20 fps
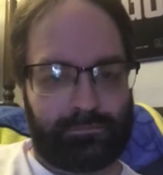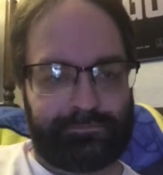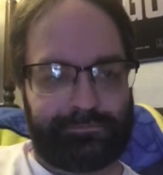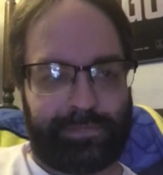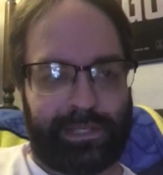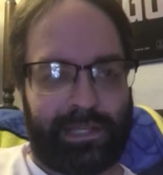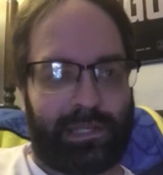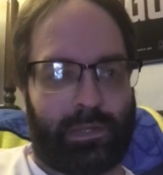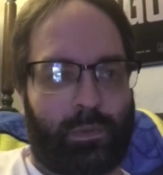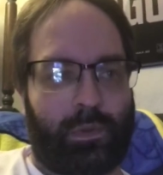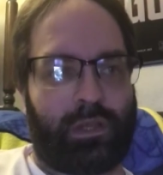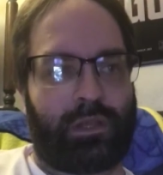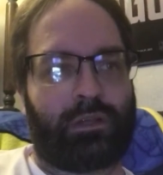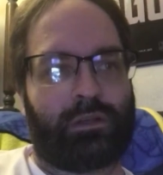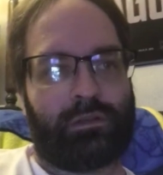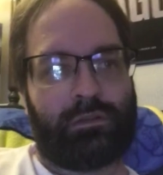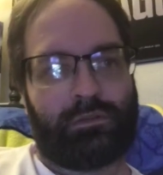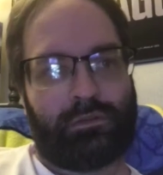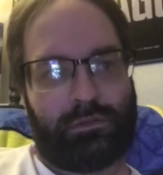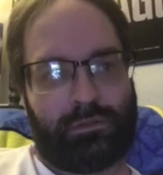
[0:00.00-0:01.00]
Anyway,
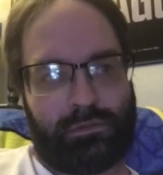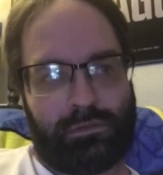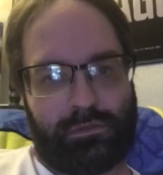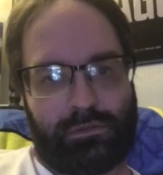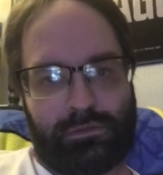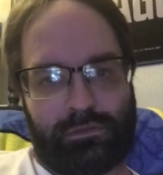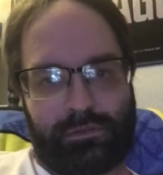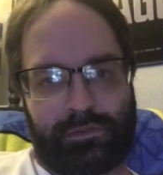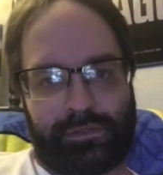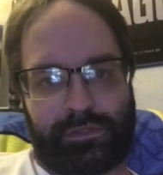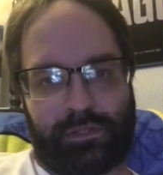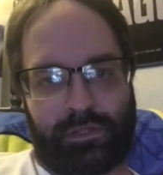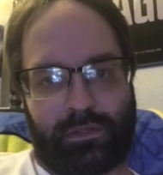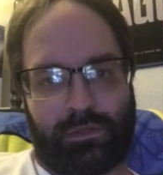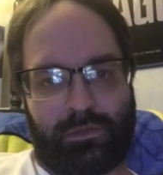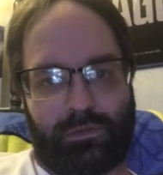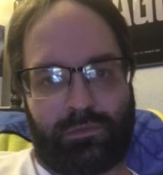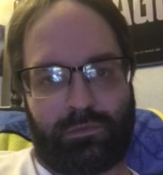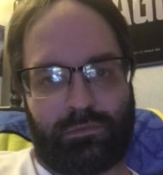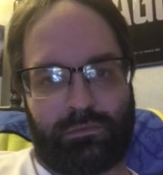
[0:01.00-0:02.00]

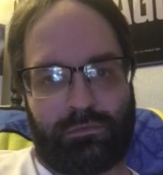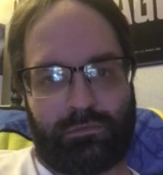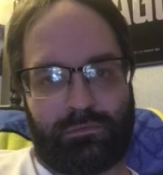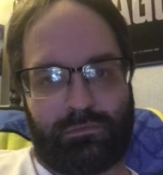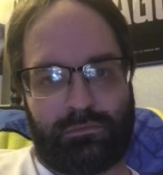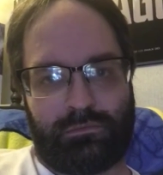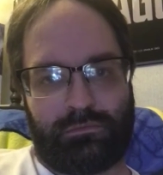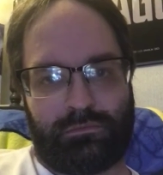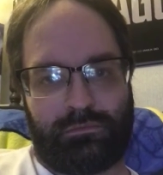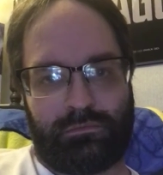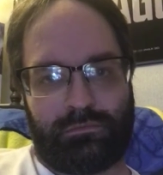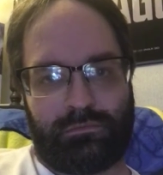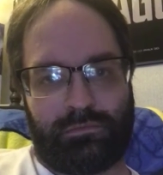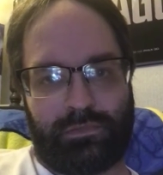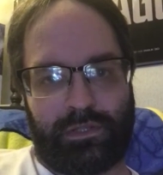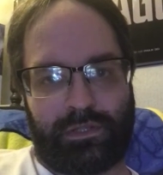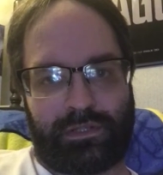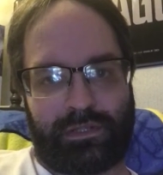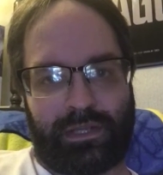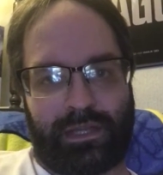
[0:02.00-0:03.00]
so
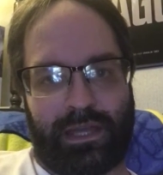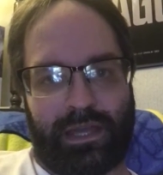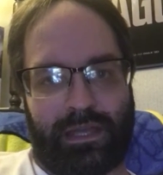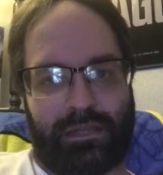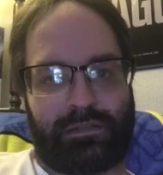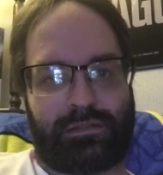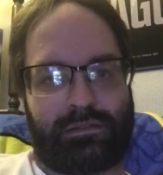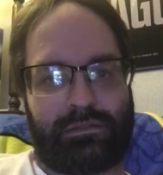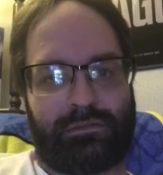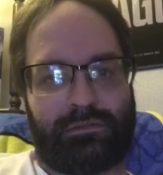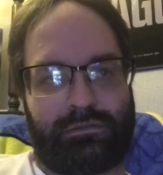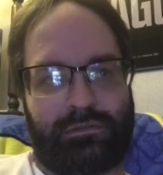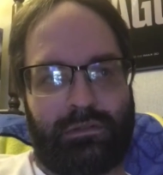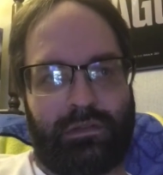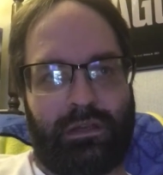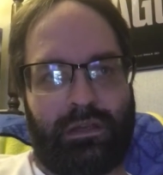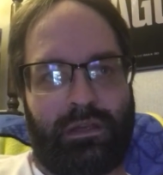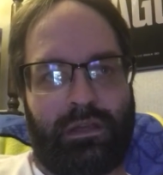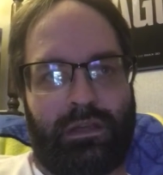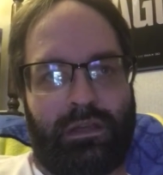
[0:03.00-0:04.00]
I said, guys,
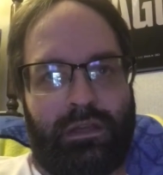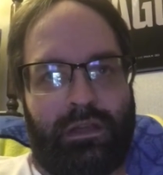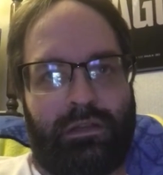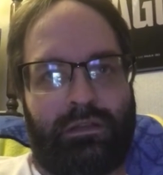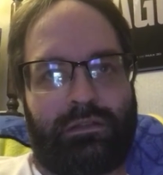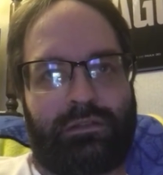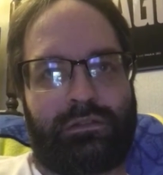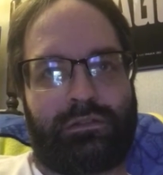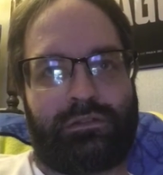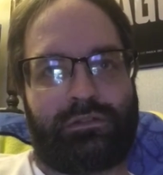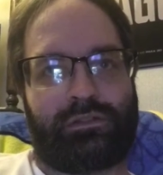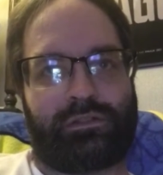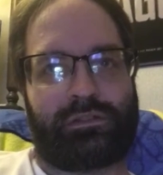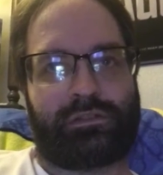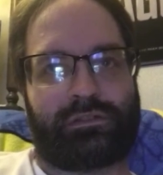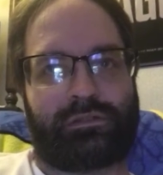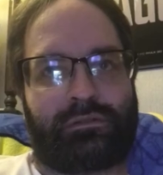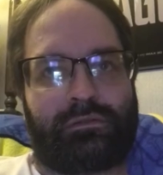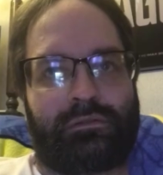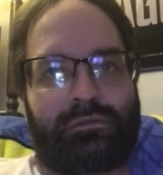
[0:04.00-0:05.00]
I
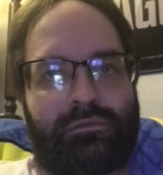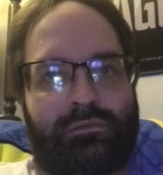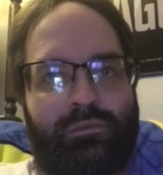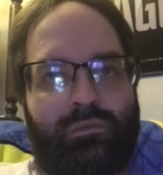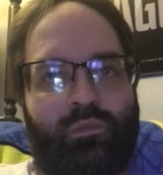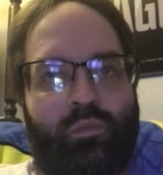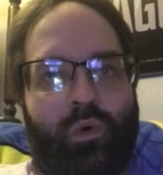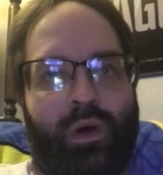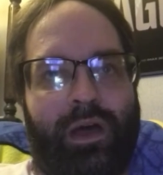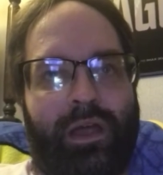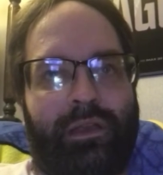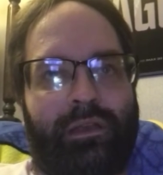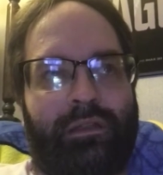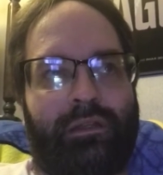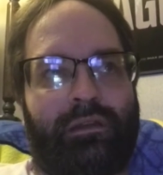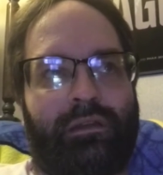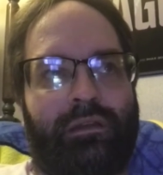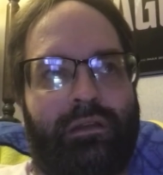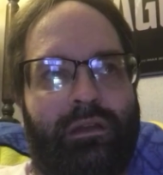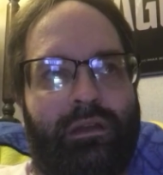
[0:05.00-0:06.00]
just want
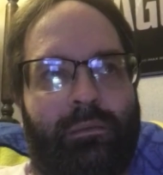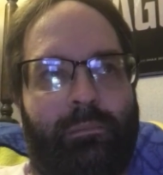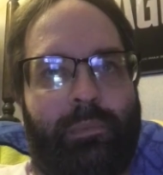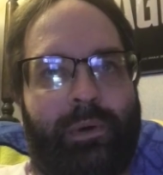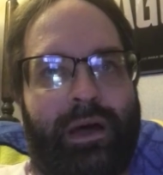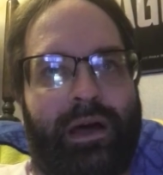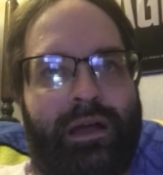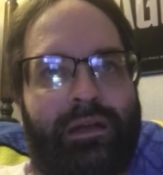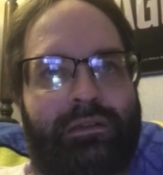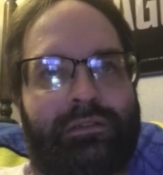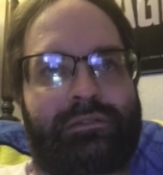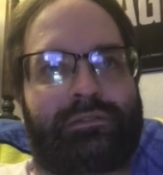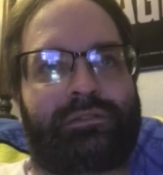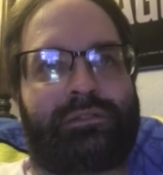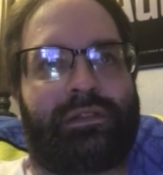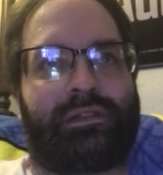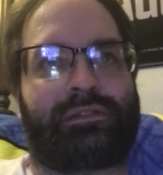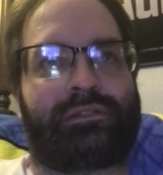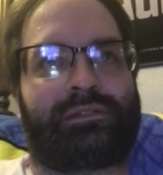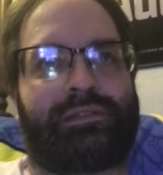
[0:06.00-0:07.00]
a box
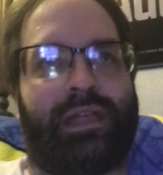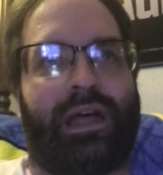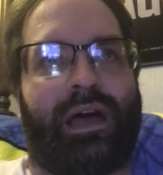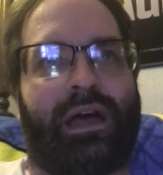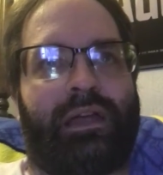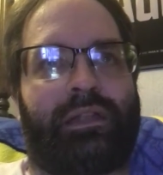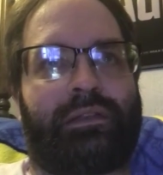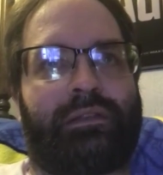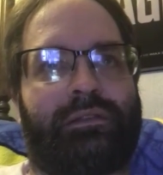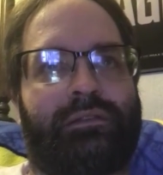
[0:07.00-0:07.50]
that's not